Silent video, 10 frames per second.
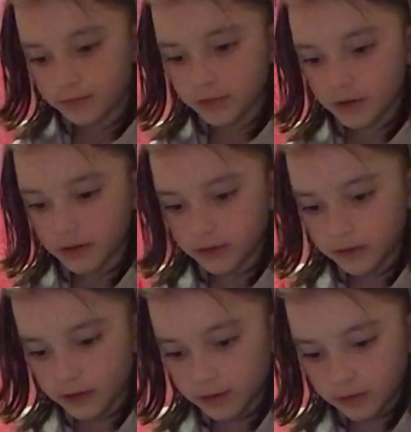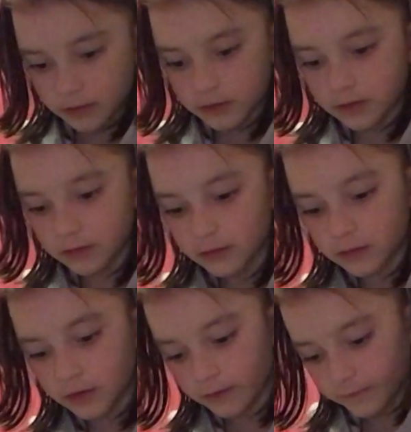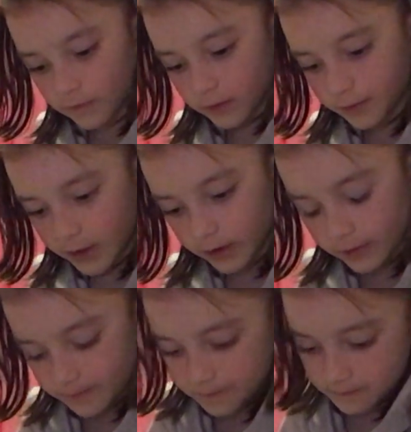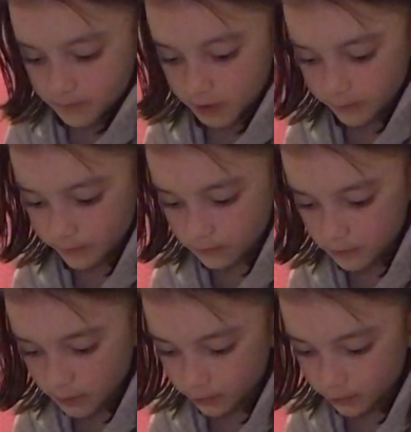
But then you fold it back like a